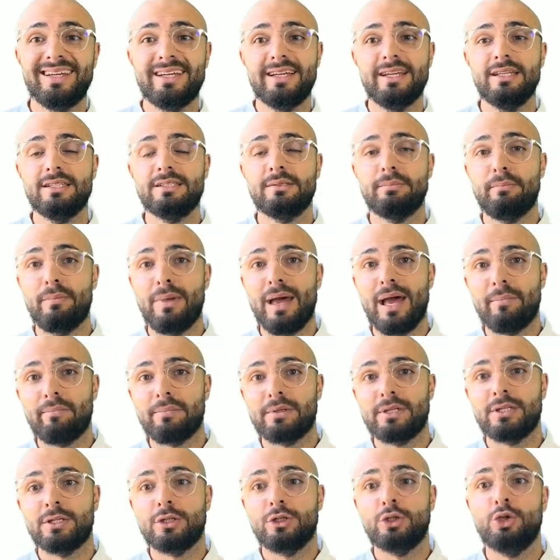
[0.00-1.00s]
is
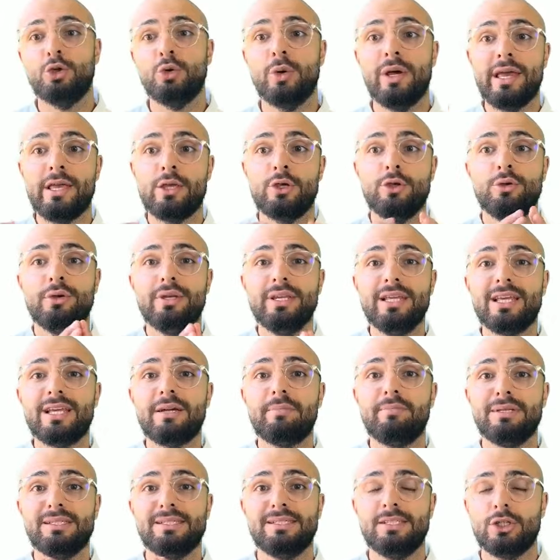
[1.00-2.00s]
mapped to a unique
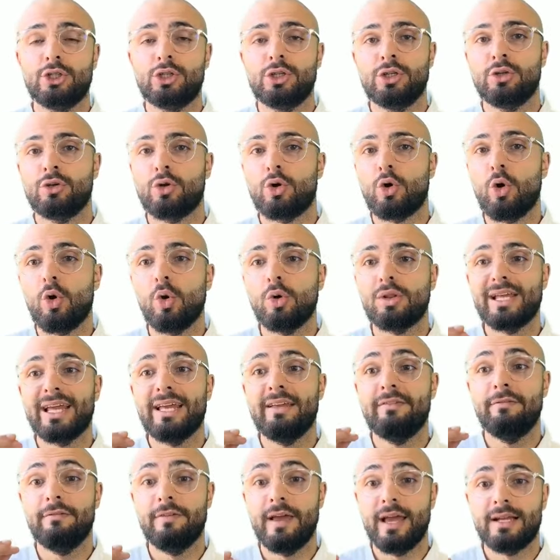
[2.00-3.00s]
position called a
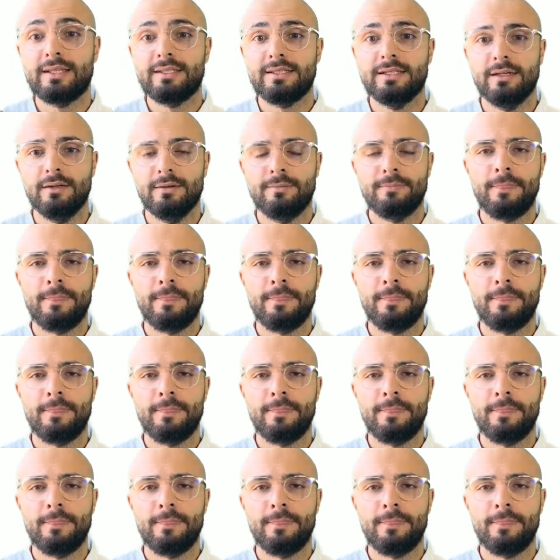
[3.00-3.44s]
vector.